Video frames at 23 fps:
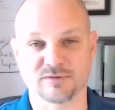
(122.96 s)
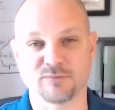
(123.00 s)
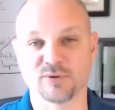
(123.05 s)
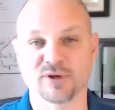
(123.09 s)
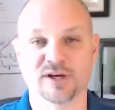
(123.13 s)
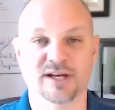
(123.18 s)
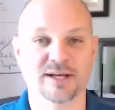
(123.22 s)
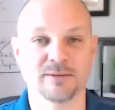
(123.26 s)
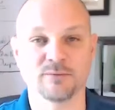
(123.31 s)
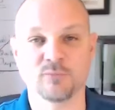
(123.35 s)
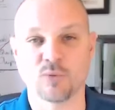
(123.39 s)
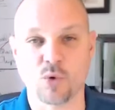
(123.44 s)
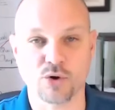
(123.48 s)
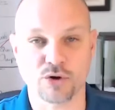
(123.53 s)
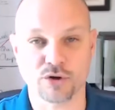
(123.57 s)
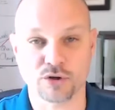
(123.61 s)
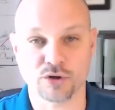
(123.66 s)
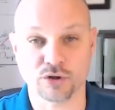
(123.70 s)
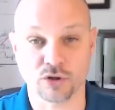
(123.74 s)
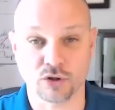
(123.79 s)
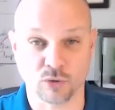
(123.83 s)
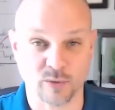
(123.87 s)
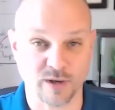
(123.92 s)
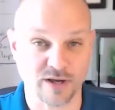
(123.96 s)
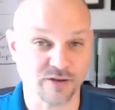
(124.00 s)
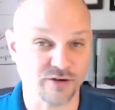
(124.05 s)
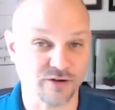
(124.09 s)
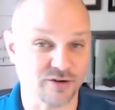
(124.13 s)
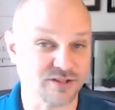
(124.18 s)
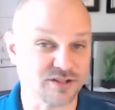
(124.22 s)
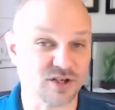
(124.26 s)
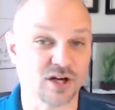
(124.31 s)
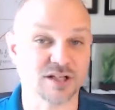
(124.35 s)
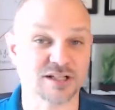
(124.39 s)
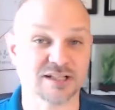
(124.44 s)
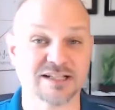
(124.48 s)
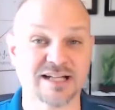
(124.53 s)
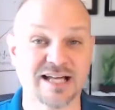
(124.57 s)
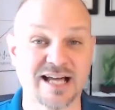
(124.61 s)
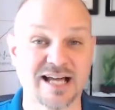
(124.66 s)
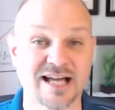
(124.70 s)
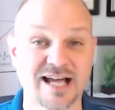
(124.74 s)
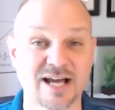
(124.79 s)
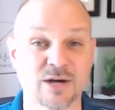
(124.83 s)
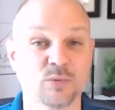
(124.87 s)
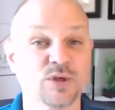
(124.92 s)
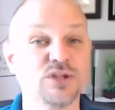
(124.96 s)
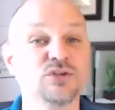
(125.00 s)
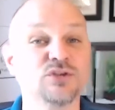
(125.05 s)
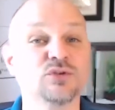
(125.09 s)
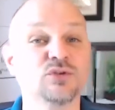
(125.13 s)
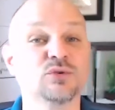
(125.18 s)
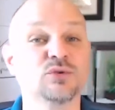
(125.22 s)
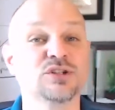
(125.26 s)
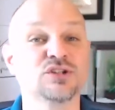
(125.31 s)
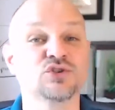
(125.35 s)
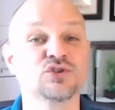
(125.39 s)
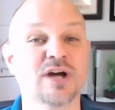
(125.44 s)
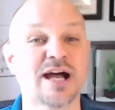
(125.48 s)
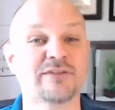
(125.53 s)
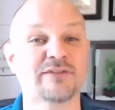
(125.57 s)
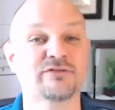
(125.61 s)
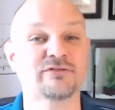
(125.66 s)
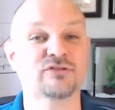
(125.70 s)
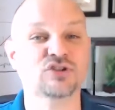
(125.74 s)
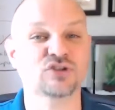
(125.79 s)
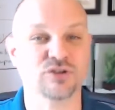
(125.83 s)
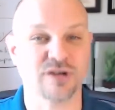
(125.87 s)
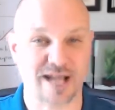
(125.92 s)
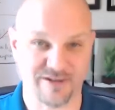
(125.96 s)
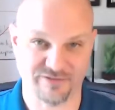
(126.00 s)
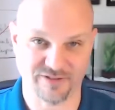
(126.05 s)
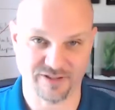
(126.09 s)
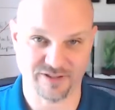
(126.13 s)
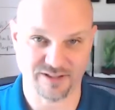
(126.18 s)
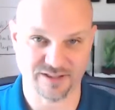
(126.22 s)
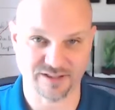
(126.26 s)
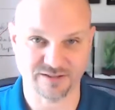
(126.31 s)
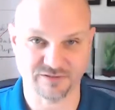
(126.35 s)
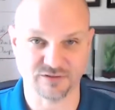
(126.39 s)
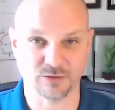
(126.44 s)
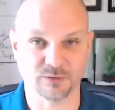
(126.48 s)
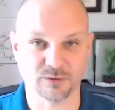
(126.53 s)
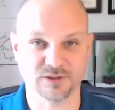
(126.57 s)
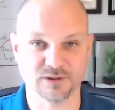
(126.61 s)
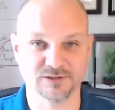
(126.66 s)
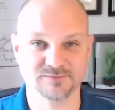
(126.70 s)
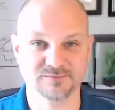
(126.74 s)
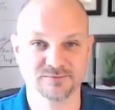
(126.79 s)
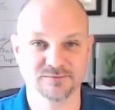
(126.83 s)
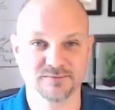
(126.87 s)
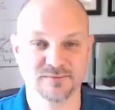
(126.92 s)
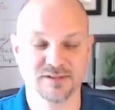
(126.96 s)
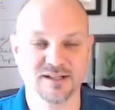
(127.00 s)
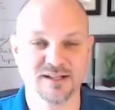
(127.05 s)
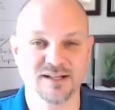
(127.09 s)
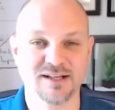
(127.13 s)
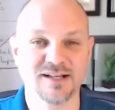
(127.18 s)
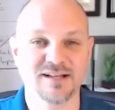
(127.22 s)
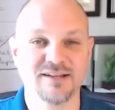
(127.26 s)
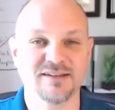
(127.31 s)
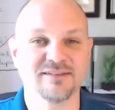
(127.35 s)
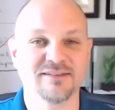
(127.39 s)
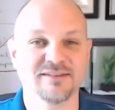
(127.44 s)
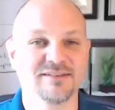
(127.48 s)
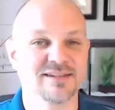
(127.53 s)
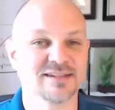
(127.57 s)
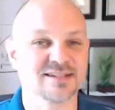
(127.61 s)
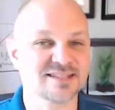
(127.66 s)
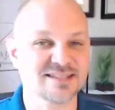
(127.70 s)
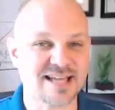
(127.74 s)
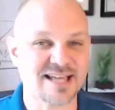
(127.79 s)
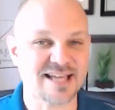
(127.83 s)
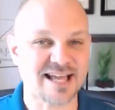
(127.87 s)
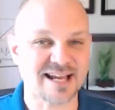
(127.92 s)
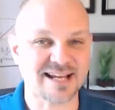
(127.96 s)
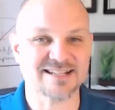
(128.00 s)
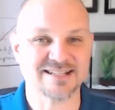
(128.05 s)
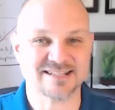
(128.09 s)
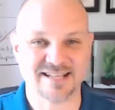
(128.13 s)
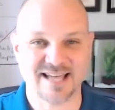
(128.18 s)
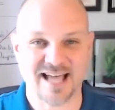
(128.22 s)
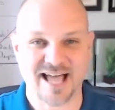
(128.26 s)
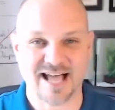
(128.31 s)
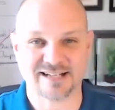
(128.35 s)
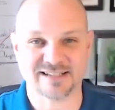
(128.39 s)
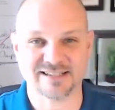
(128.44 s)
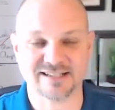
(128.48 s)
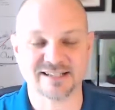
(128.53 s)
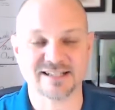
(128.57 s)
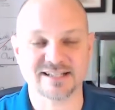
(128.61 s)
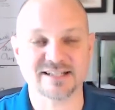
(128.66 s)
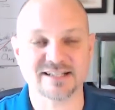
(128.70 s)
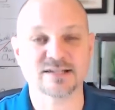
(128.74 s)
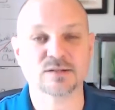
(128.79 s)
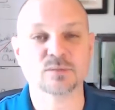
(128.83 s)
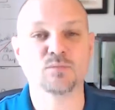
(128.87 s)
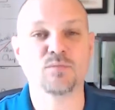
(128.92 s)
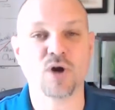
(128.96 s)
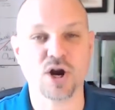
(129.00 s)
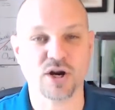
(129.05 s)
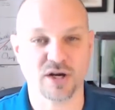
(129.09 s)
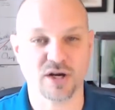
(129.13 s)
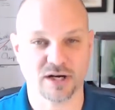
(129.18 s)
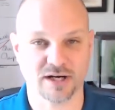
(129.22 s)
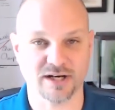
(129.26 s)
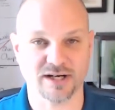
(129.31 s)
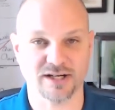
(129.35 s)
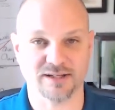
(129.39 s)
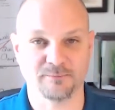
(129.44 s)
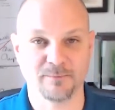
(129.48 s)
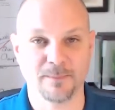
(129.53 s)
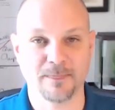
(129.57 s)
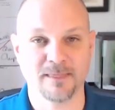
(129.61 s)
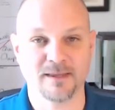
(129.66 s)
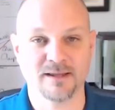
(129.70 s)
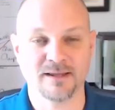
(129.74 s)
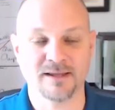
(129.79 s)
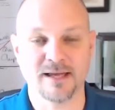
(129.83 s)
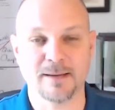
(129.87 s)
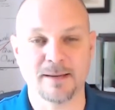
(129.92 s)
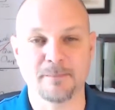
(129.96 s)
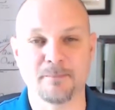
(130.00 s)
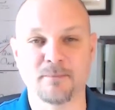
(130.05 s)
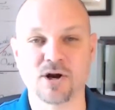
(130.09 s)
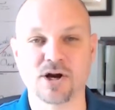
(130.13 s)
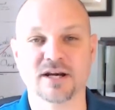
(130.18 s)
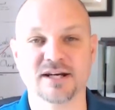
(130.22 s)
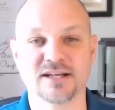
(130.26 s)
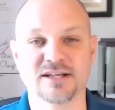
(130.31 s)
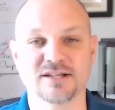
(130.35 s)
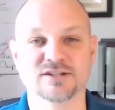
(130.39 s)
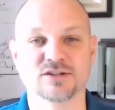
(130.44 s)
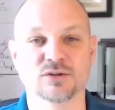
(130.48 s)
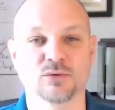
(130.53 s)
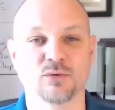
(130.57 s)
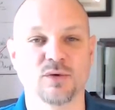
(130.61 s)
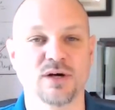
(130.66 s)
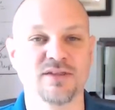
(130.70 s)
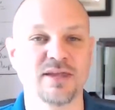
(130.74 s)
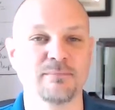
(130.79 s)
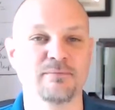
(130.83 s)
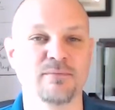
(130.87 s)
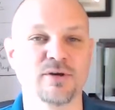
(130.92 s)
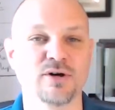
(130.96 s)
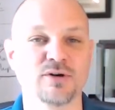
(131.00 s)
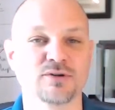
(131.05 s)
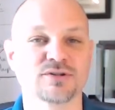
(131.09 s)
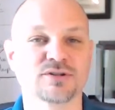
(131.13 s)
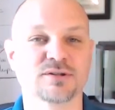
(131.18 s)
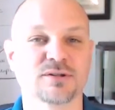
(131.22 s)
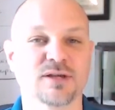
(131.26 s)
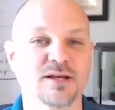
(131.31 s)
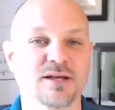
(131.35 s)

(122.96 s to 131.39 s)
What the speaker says: brick and mortar, or whether it's online, what are you doing to drive traffic, if you will? The second tactic is marketing. And marketing is the one that most